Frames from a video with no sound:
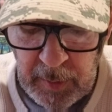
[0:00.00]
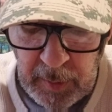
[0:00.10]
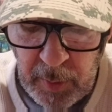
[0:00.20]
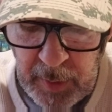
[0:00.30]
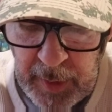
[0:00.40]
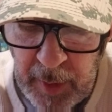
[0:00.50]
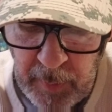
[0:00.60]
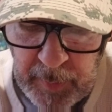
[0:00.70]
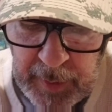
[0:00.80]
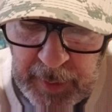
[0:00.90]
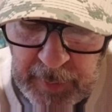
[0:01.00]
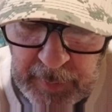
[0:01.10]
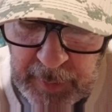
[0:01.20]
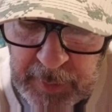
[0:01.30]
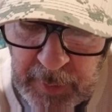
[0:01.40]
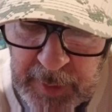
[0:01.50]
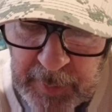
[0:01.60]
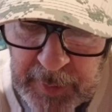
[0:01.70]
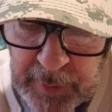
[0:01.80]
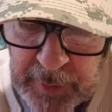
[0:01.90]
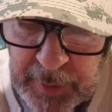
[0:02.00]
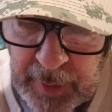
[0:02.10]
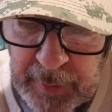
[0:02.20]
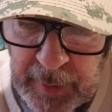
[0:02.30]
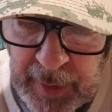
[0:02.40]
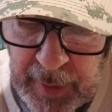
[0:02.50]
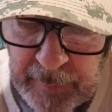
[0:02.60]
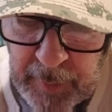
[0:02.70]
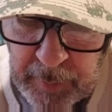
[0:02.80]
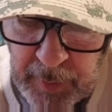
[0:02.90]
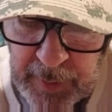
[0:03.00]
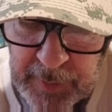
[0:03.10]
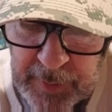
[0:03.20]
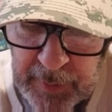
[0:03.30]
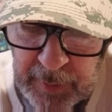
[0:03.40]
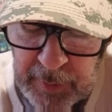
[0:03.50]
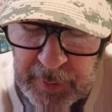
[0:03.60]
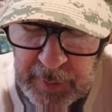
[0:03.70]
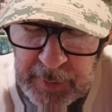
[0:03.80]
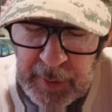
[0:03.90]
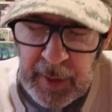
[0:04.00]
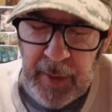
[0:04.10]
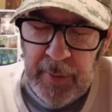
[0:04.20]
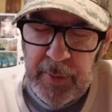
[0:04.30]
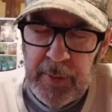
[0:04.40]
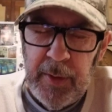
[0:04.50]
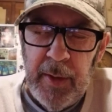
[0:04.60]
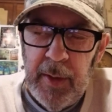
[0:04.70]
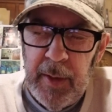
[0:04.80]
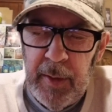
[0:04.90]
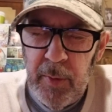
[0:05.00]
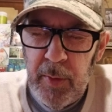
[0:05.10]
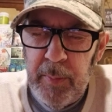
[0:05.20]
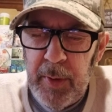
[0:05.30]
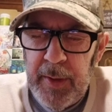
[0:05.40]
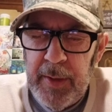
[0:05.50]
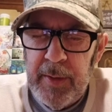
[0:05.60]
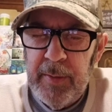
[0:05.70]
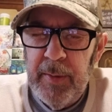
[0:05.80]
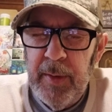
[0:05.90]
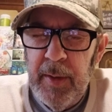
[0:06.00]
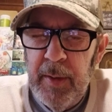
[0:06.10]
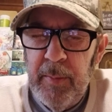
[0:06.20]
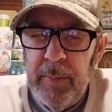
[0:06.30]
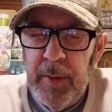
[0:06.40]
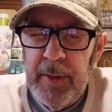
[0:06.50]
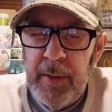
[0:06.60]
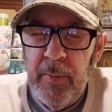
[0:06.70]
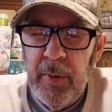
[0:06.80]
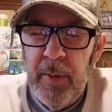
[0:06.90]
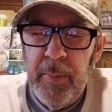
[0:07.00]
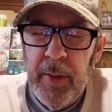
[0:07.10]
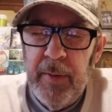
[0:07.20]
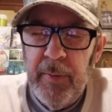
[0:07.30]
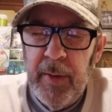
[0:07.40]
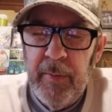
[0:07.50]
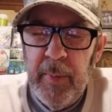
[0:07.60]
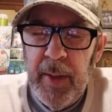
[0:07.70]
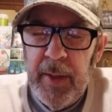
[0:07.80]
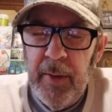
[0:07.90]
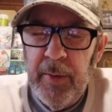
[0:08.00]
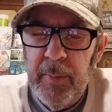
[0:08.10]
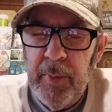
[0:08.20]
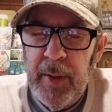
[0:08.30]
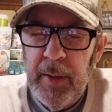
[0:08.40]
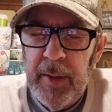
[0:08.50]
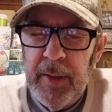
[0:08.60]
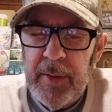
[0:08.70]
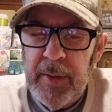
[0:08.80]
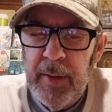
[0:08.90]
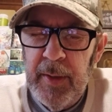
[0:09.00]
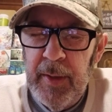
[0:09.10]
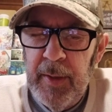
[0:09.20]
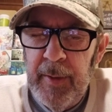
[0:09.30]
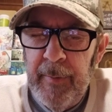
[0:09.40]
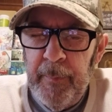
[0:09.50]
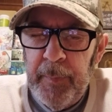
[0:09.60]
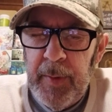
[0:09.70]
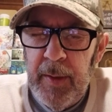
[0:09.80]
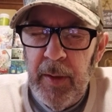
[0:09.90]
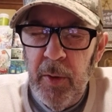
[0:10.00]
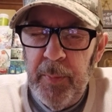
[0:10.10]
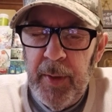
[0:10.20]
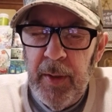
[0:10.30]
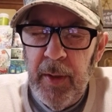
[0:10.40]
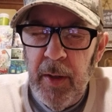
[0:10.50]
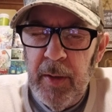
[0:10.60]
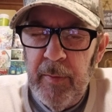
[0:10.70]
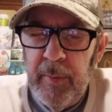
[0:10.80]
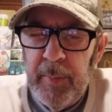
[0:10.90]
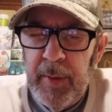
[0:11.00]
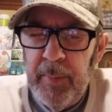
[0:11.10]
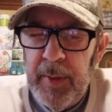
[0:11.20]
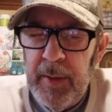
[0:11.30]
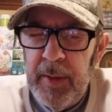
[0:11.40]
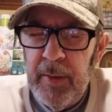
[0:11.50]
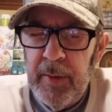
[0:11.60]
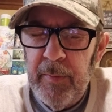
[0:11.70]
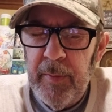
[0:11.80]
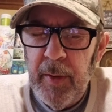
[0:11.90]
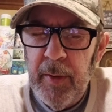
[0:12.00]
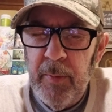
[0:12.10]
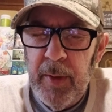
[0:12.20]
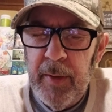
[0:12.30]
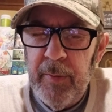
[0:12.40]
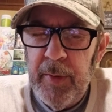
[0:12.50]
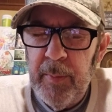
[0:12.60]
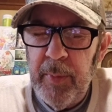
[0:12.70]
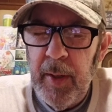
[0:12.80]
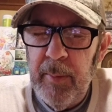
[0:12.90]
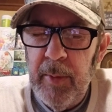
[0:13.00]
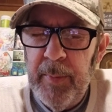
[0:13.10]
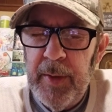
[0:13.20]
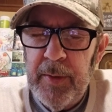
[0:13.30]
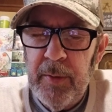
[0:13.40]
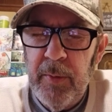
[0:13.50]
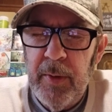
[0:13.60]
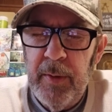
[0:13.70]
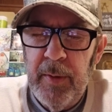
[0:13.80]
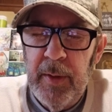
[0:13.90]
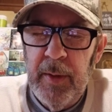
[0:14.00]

Lord, help me this Christmas to share the light of your presence and goodness to others. And Lord, please, please, I want to pray for everybody on the prayer list and hope that all of them can be healed of whatever their problem is, Lord.